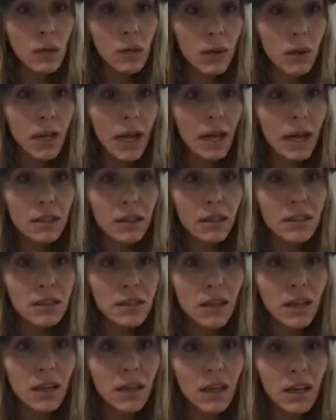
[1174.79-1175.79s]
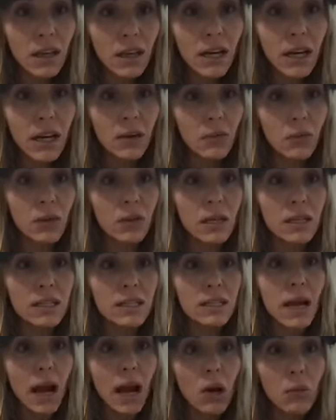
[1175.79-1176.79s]
a bit of heli skiing and I
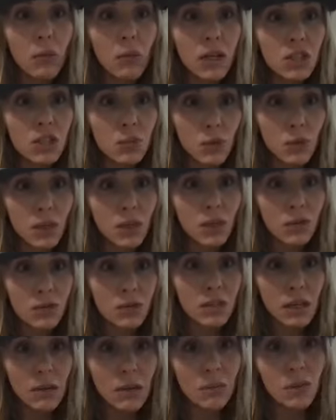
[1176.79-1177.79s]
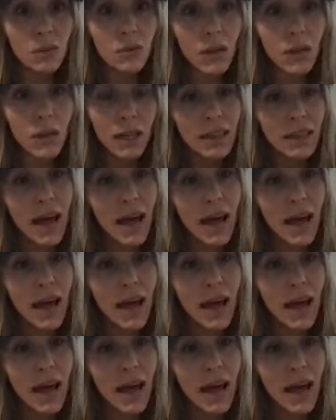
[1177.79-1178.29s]
realized how much we use them doing